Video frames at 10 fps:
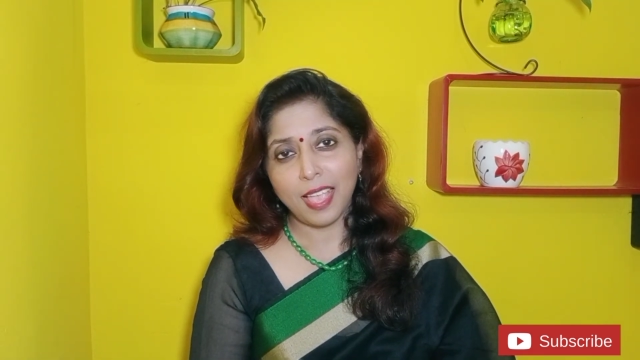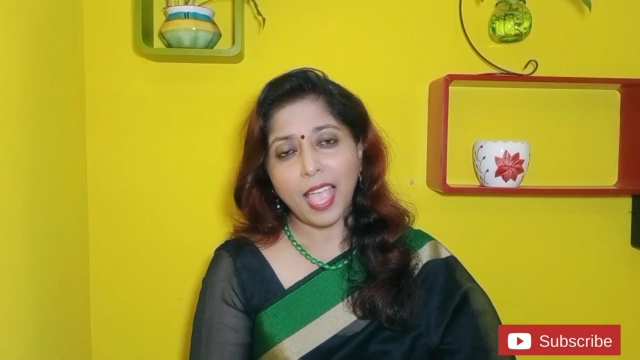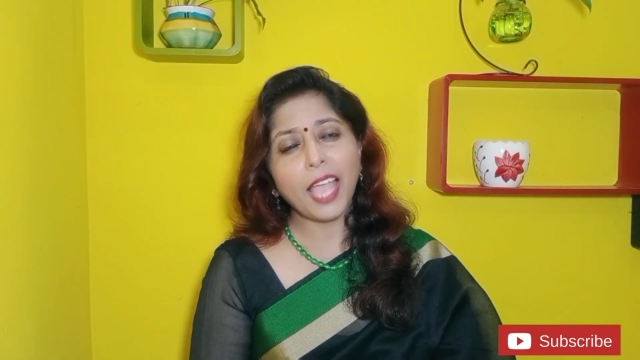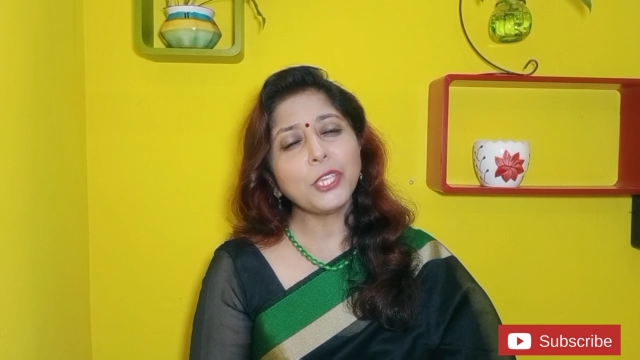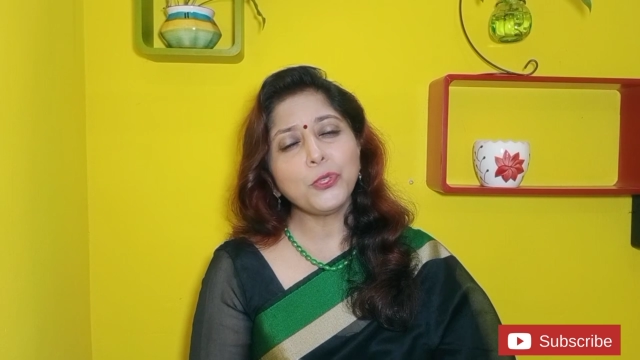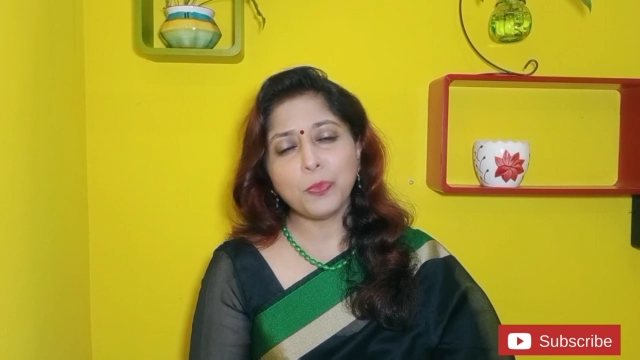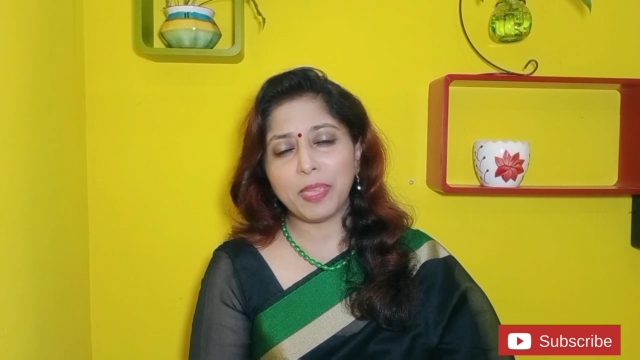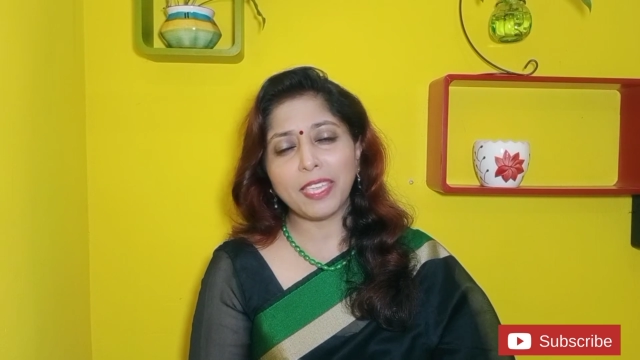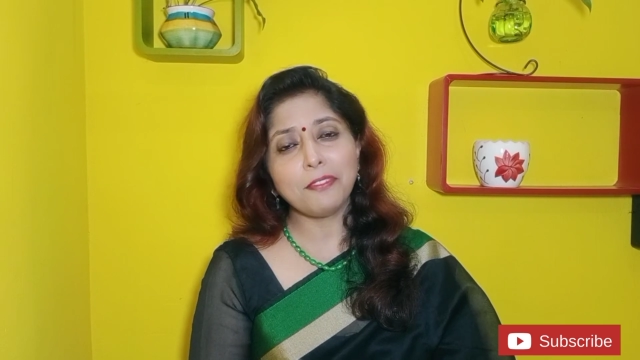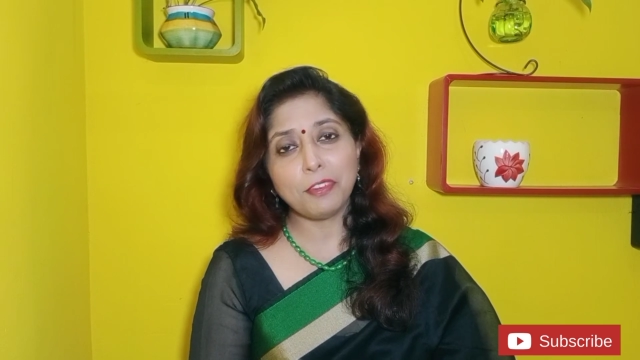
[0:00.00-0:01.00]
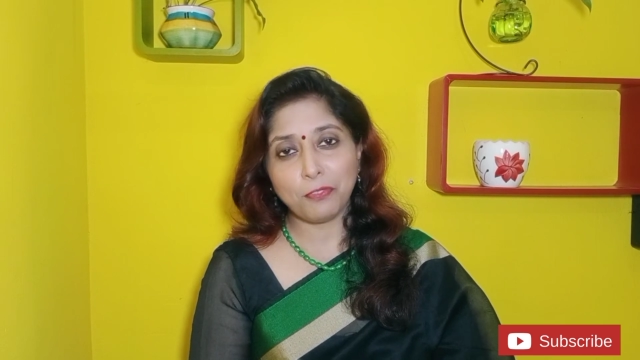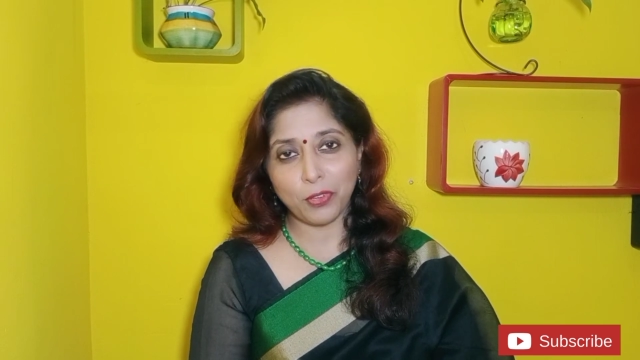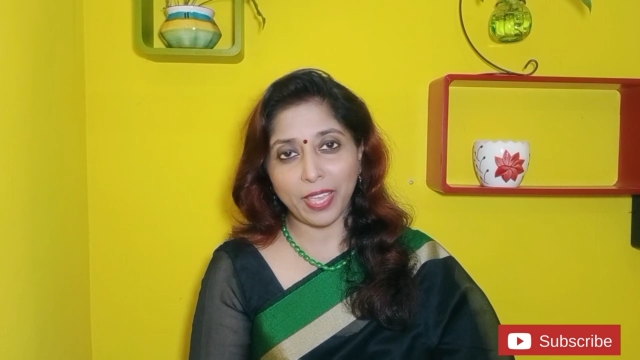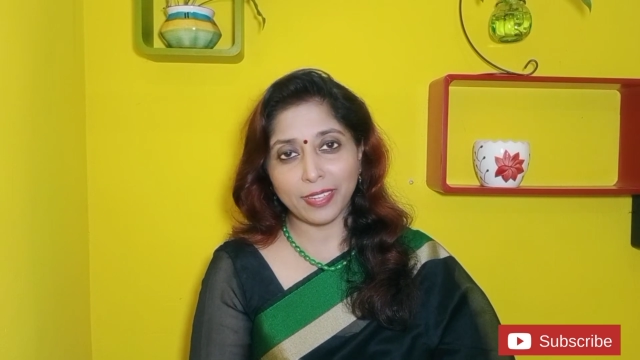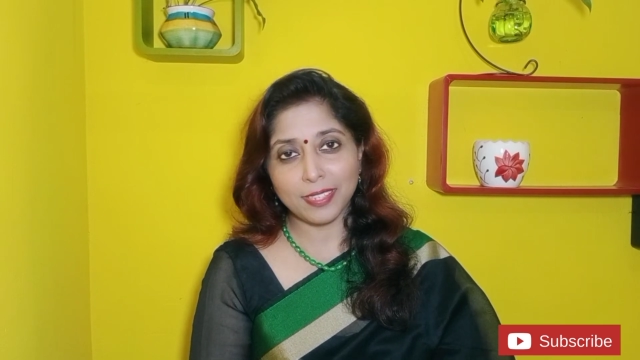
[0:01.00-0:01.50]
and you may even
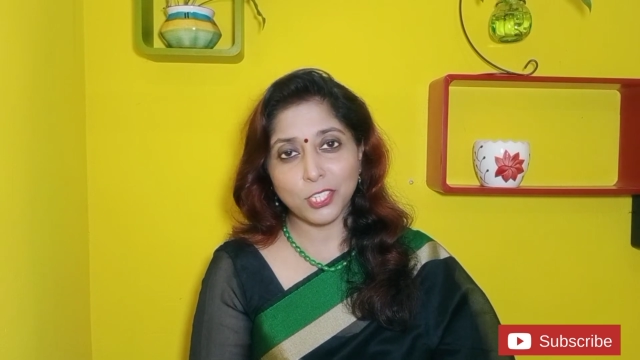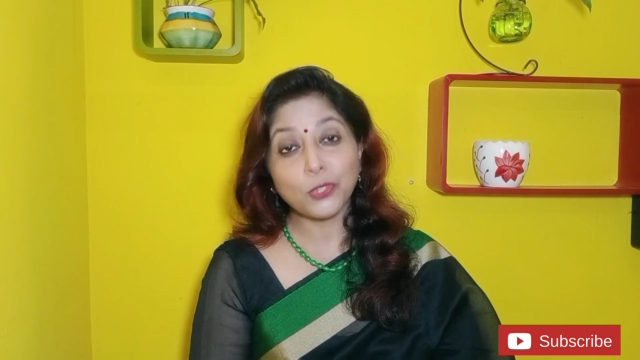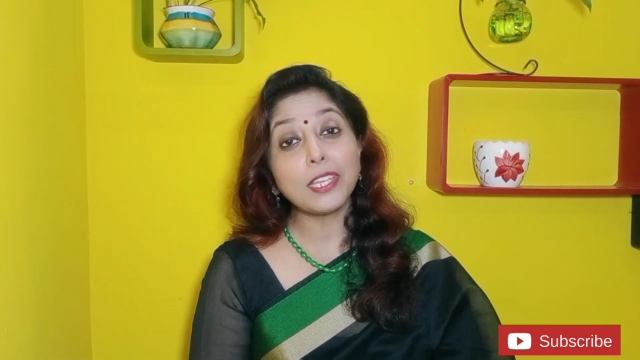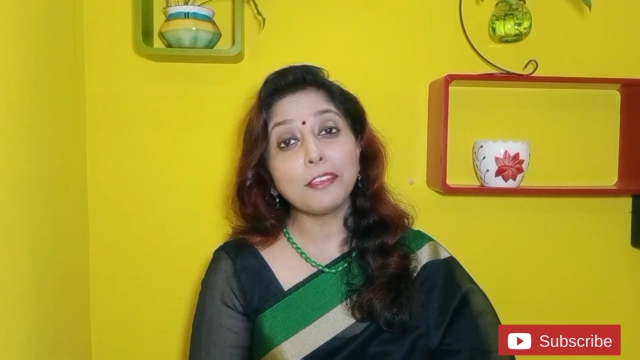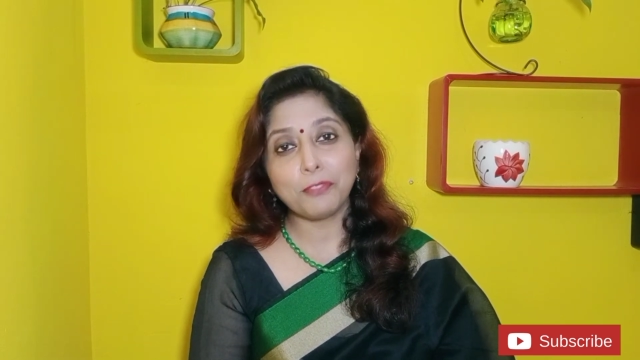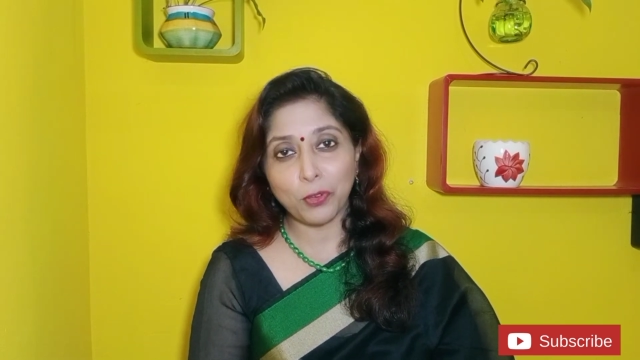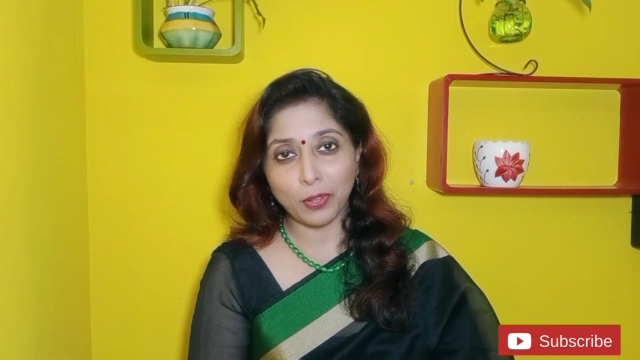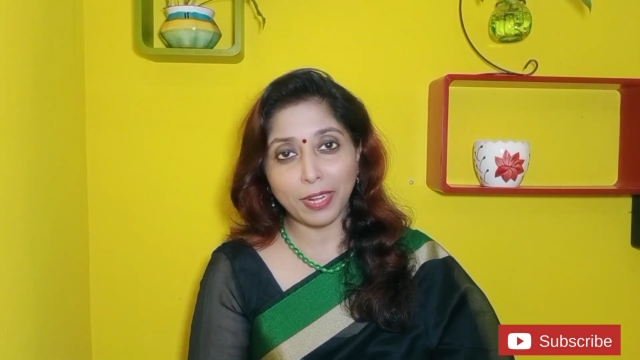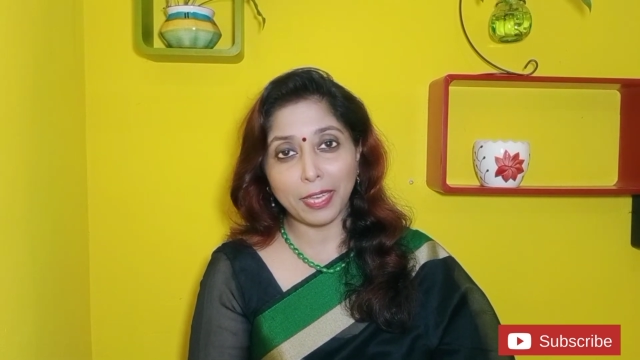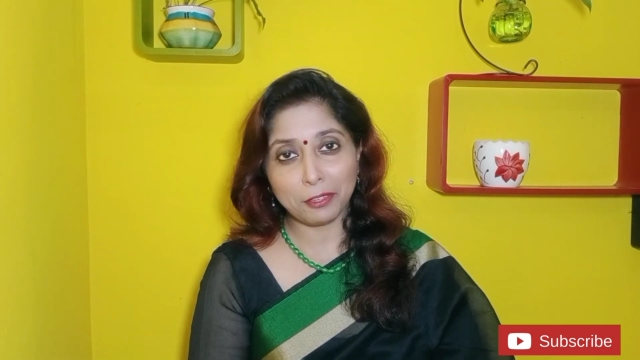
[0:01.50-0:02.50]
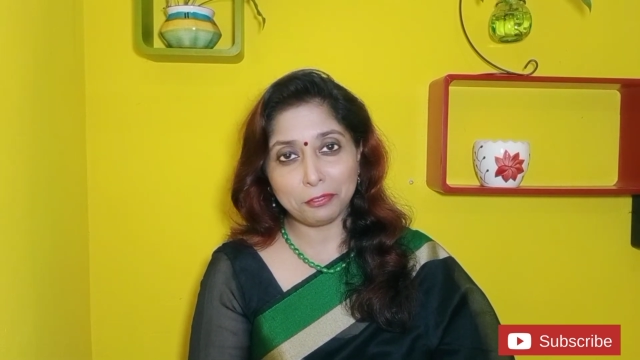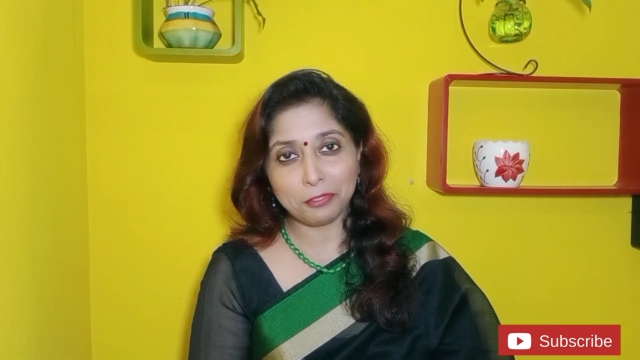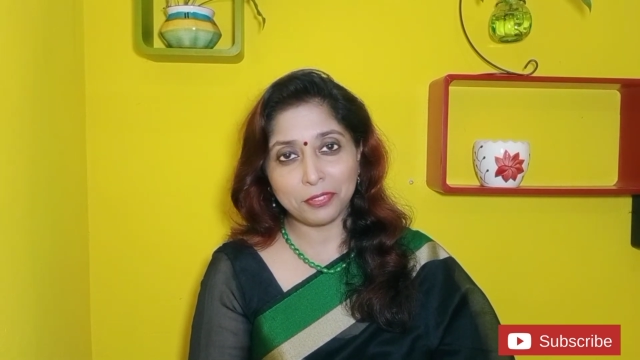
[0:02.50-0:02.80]
forget to live your life.